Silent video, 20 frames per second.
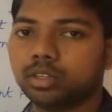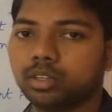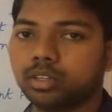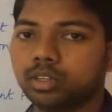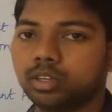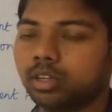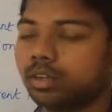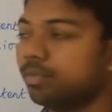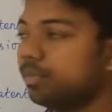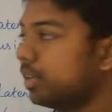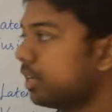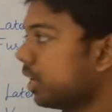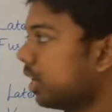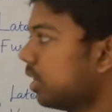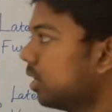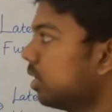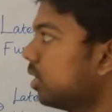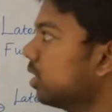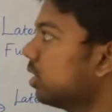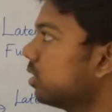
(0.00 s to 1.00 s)
we can
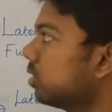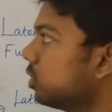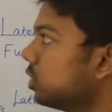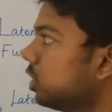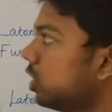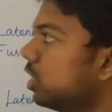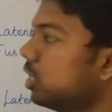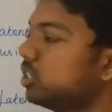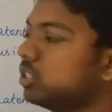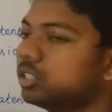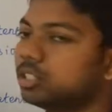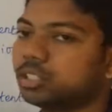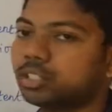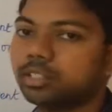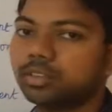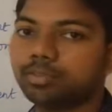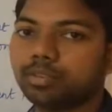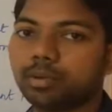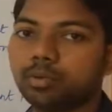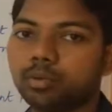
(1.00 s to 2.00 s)
change
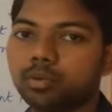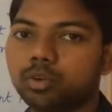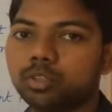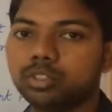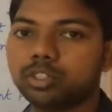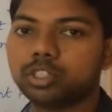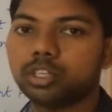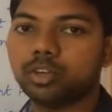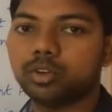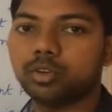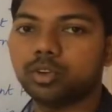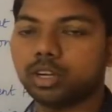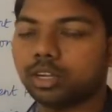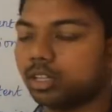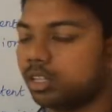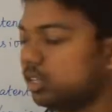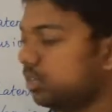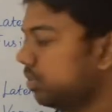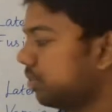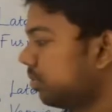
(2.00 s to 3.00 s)
from one state to another.
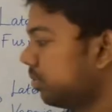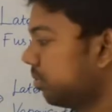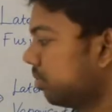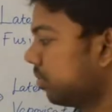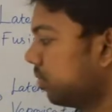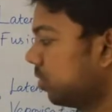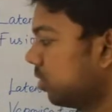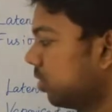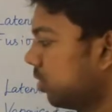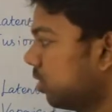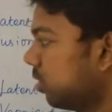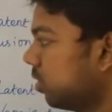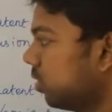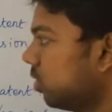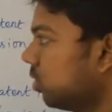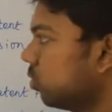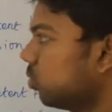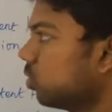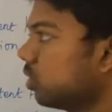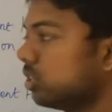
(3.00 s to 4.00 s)

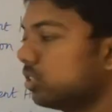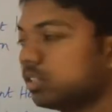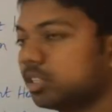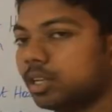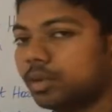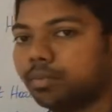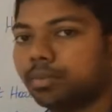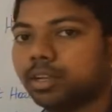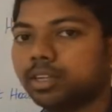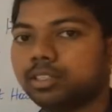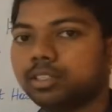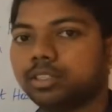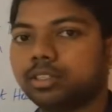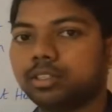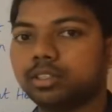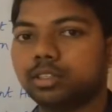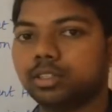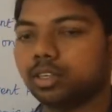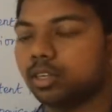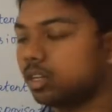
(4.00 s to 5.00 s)
What is temperature?
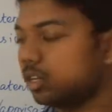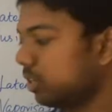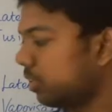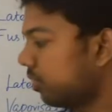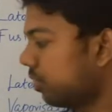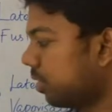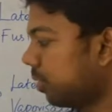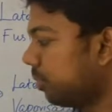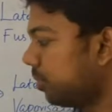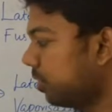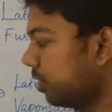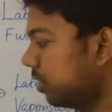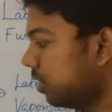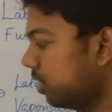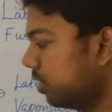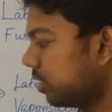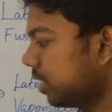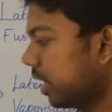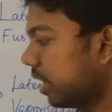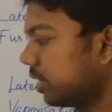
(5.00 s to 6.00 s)
From this
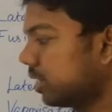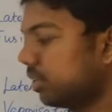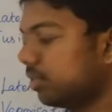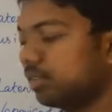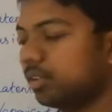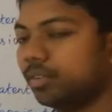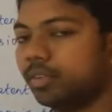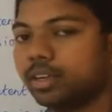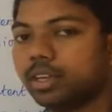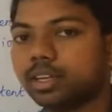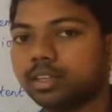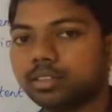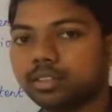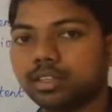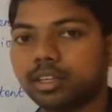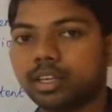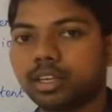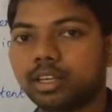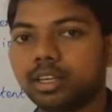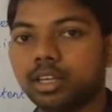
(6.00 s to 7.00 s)
activity we can
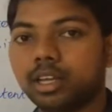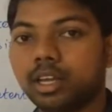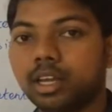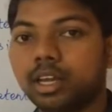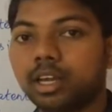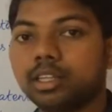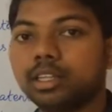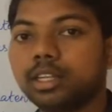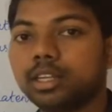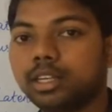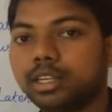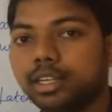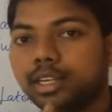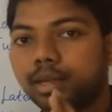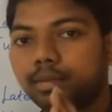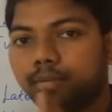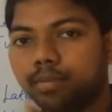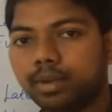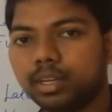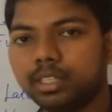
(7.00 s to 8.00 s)
say that
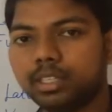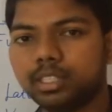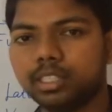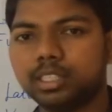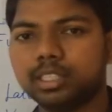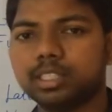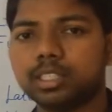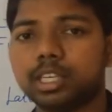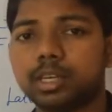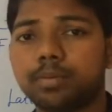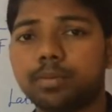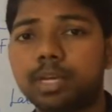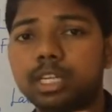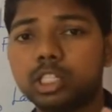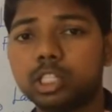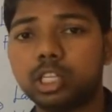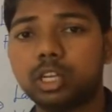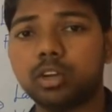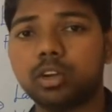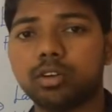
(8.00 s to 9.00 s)
temperature is a measure
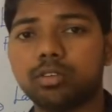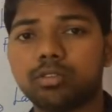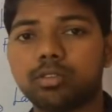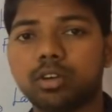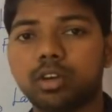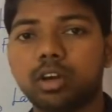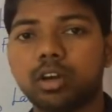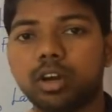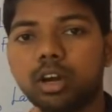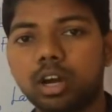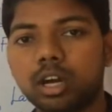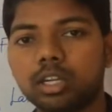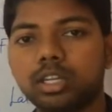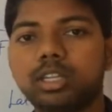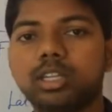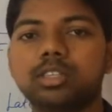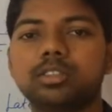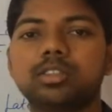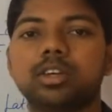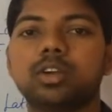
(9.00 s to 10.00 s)
of
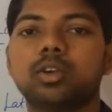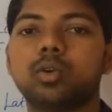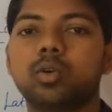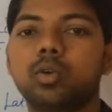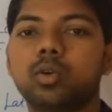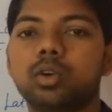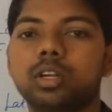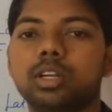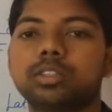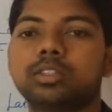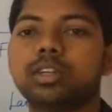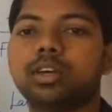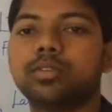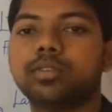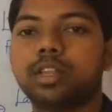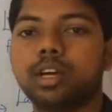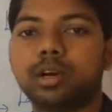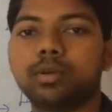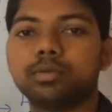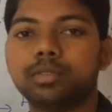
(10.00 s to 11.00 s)
hotness or coldness of the
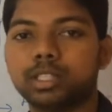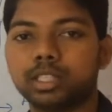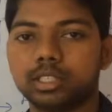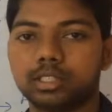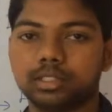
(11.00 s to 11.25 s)
object.